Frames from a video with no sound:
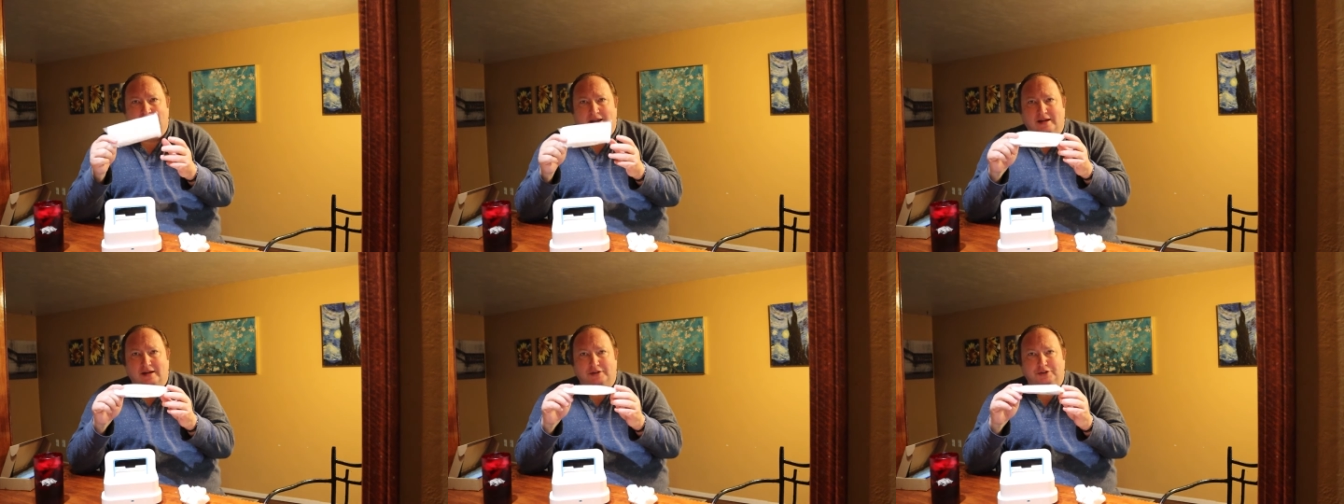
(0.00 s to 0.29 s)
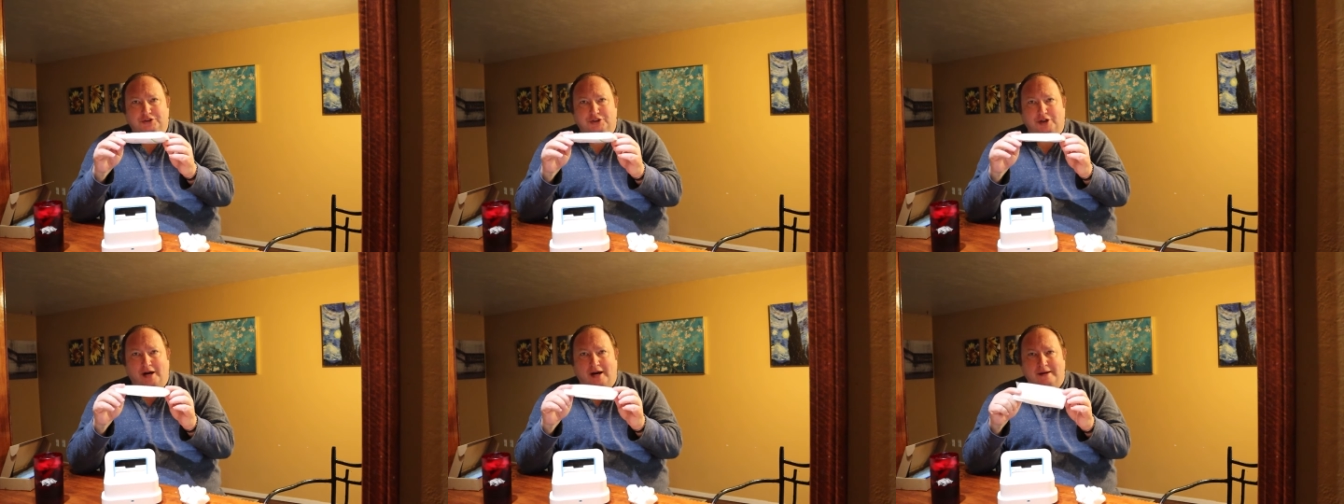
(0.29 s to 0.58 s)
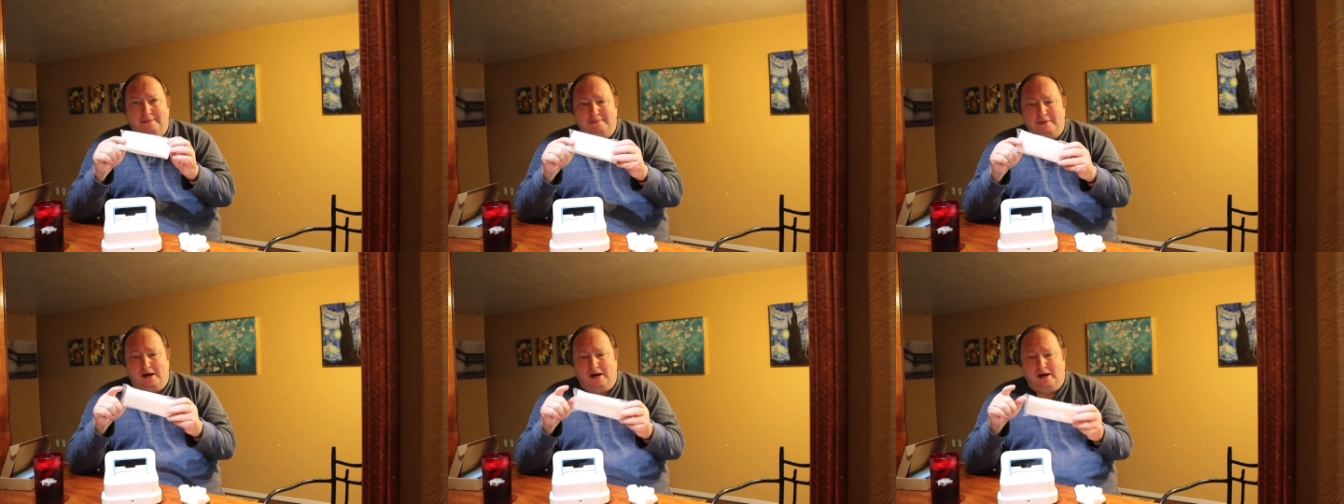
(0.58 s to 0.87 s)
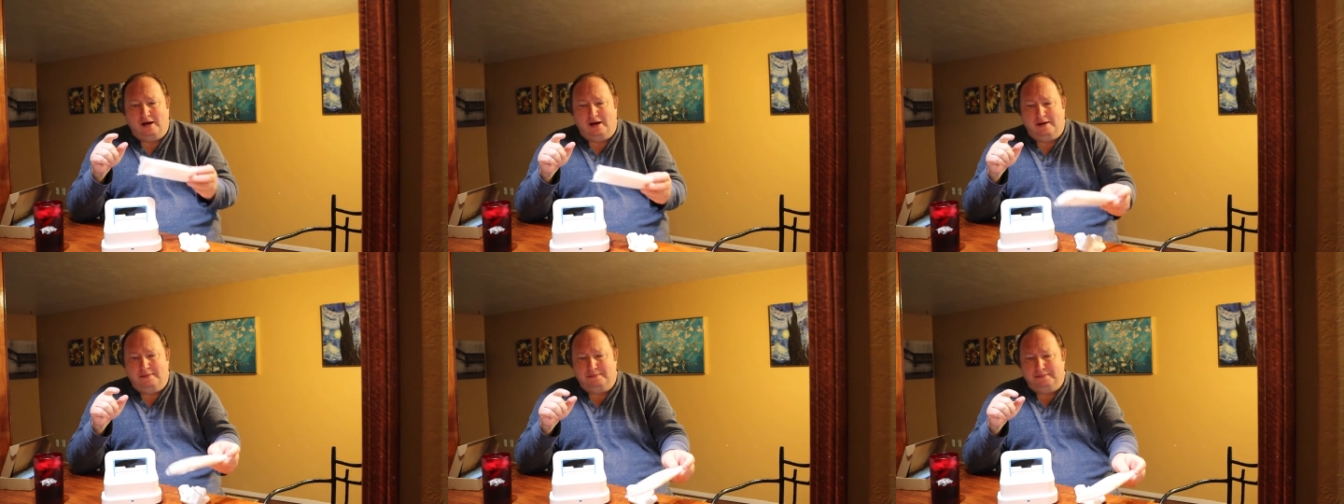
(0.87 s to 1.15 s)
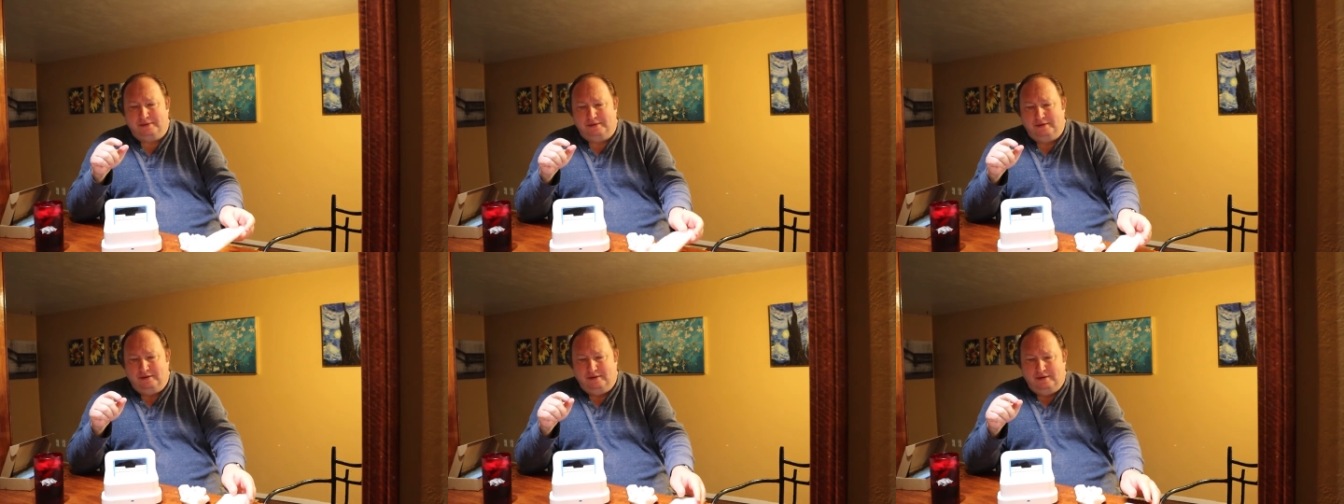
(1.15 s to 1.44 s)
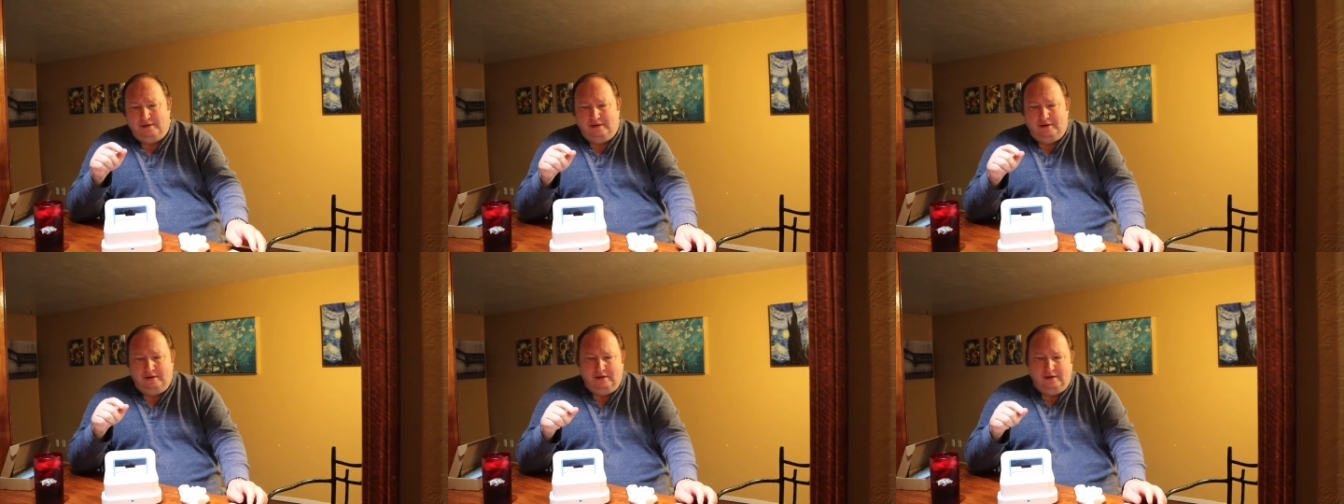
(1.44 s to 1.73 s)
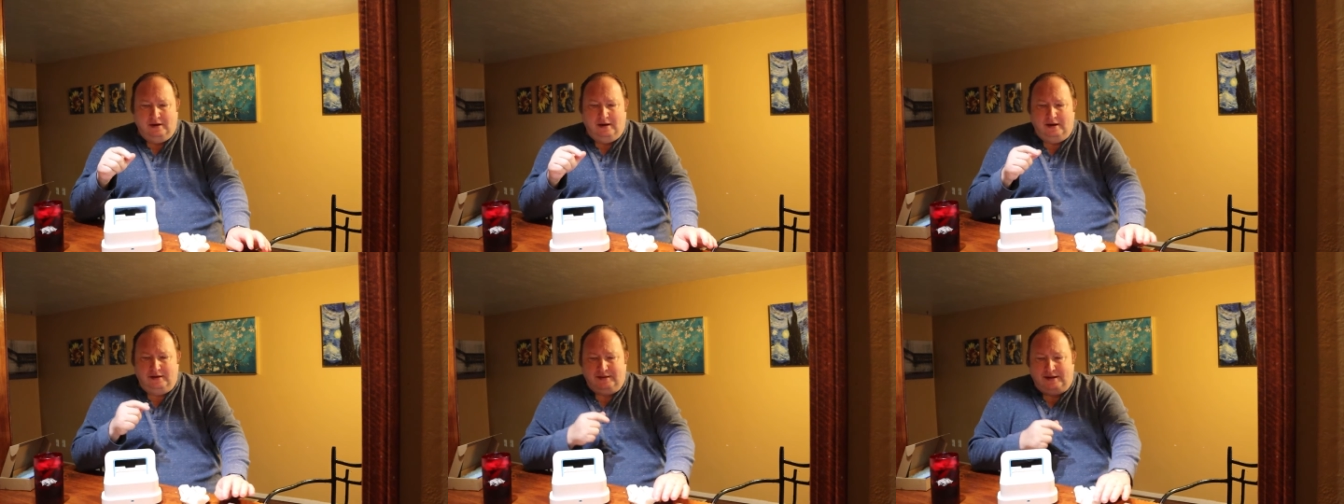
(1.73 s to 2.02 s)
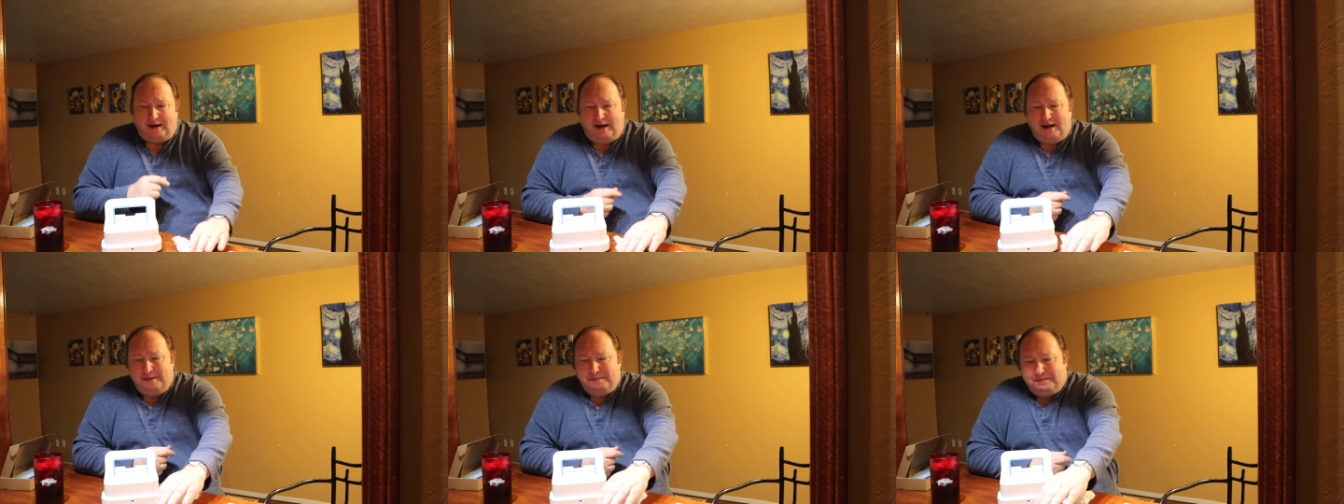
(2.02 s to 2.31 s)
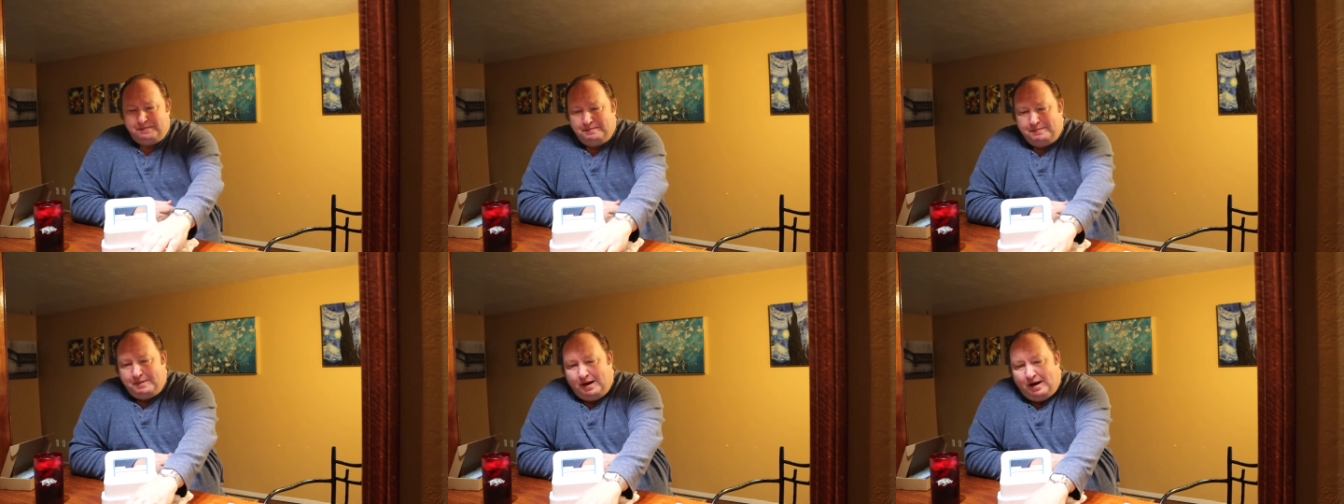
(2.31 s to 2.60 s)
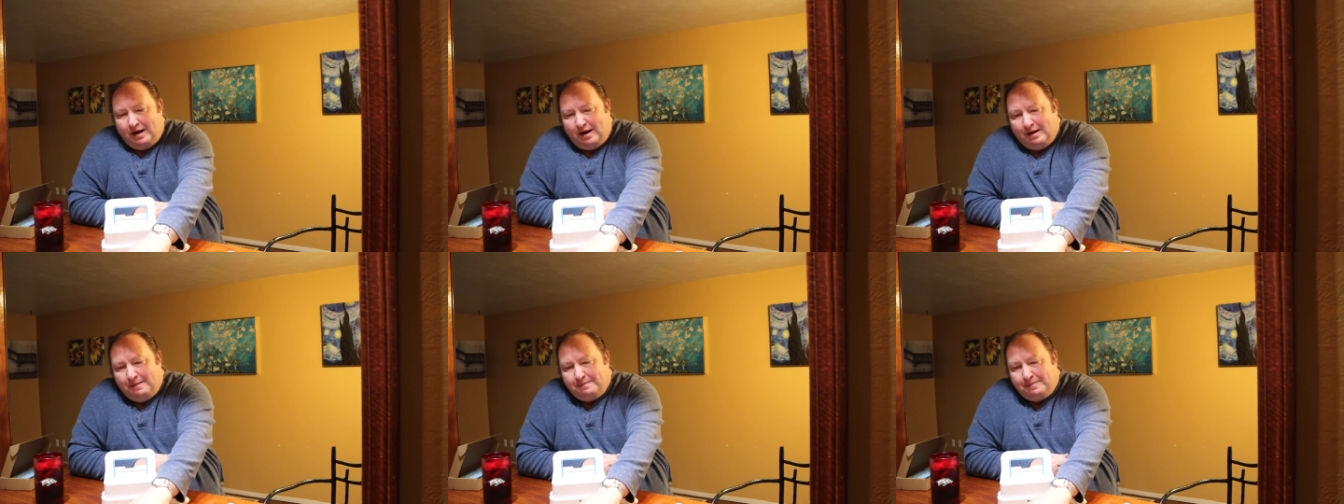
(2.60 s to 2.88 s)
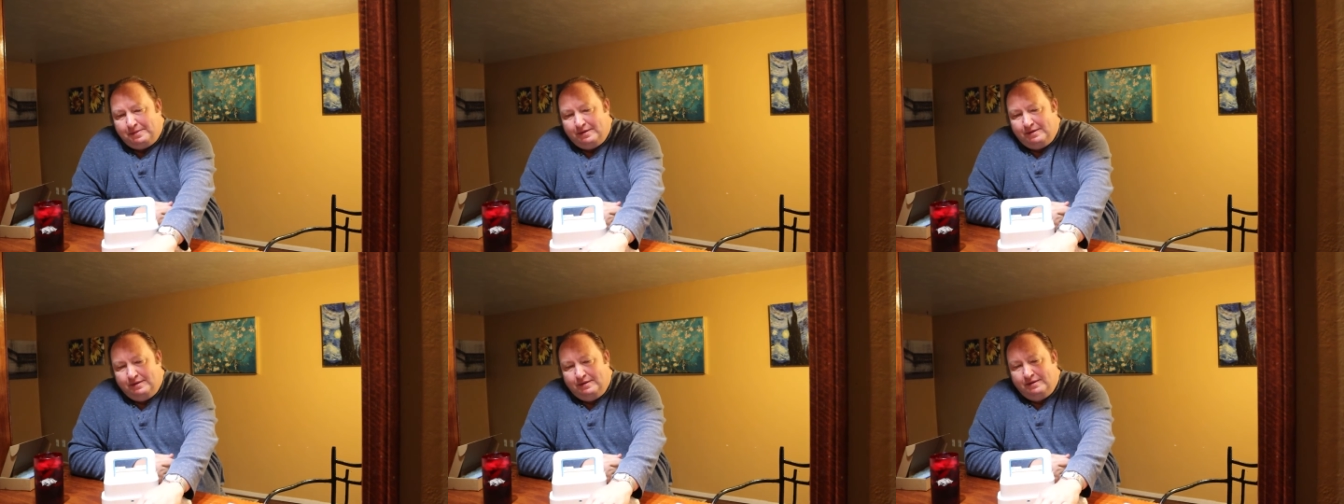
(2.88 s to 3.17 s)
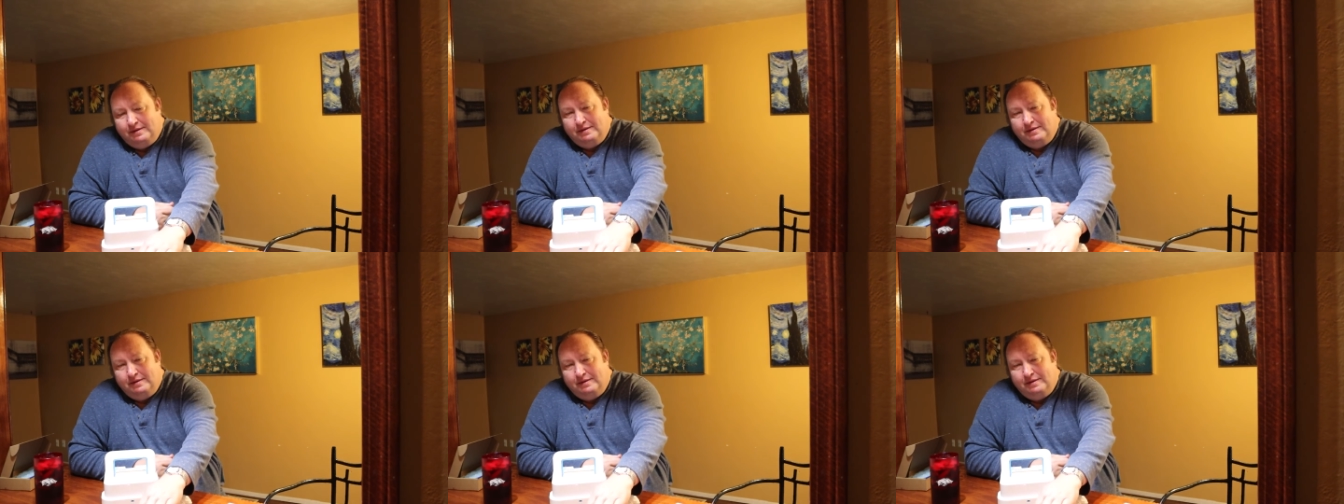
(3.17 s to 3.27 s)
like a dry mop, a damp mop,